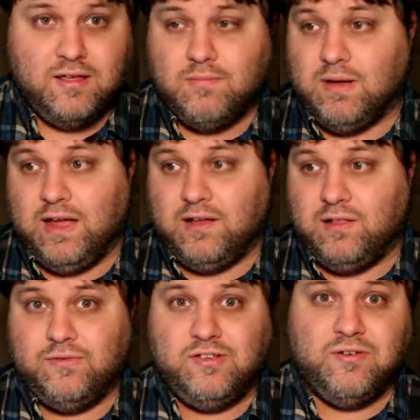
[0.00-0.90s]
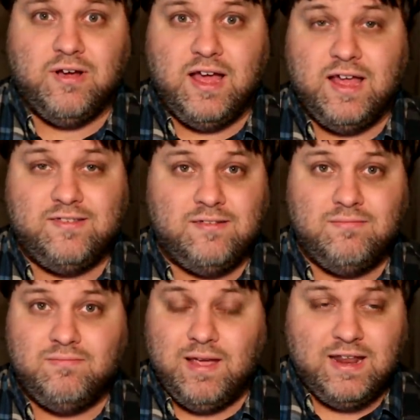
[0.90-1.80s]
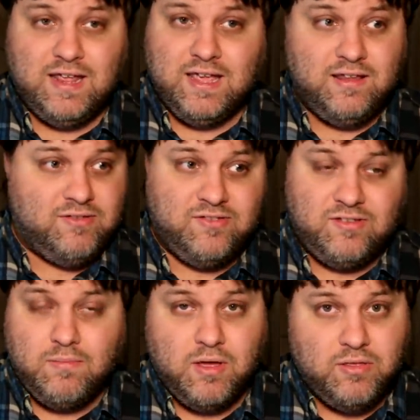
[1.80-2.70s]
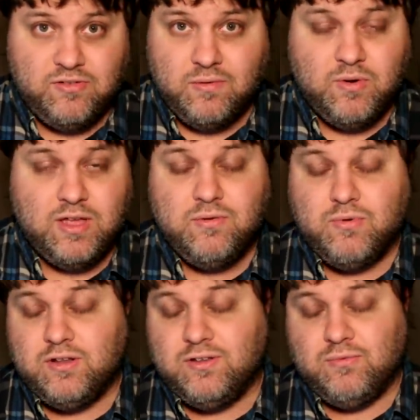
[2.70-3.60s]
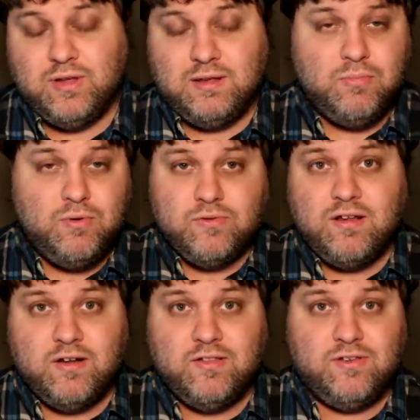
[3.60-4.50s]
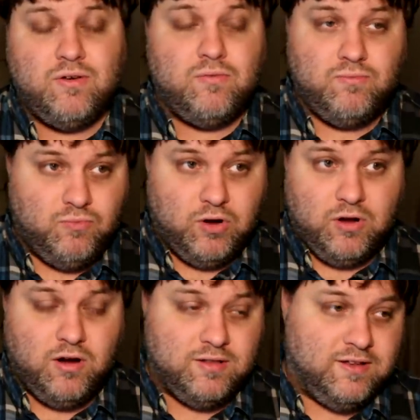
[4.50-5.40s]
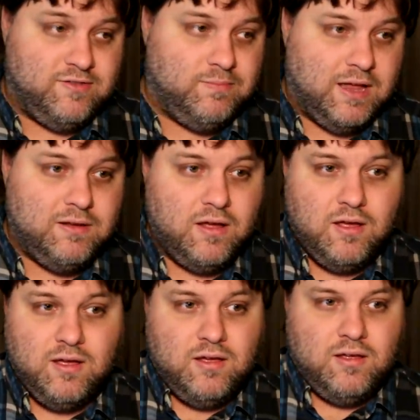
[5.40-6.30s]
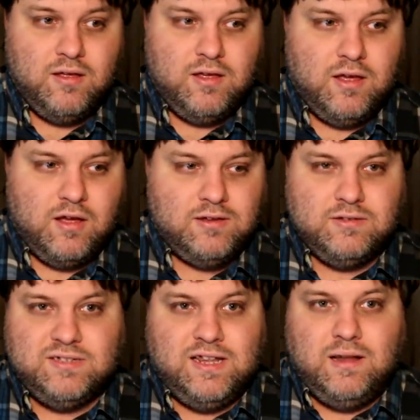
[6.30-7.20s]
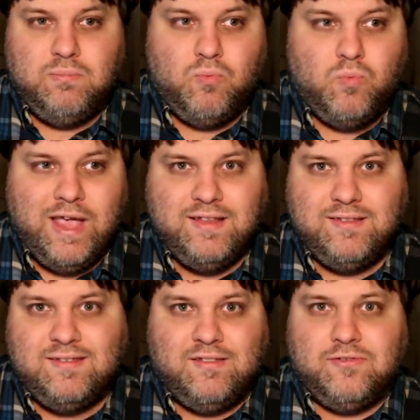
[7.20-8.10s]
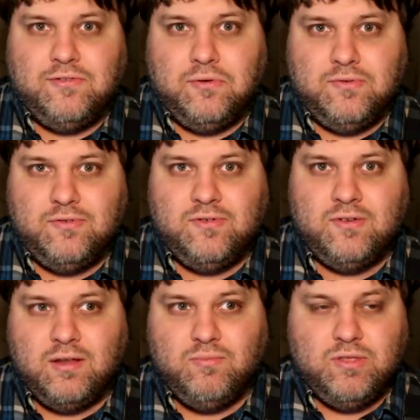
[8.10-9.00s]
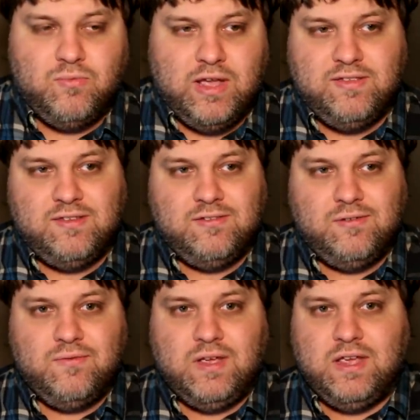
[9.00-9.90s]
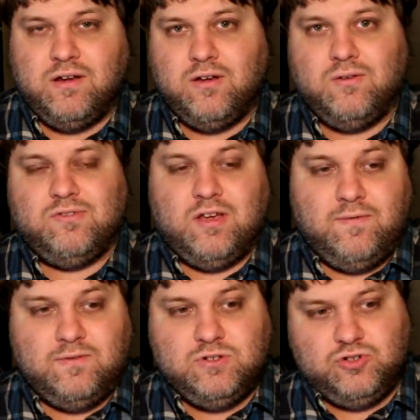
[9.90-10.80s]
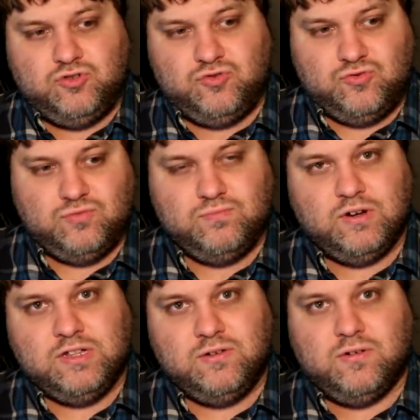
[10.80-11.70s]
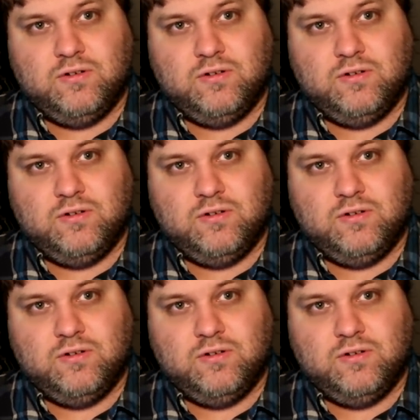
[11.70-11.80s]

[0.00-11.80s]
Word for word: by closing your eyes and baiting it some up some way you want. It moves around on its own regardless, but Set up weight sensors. And when the weight sensor over here goes off, bring the door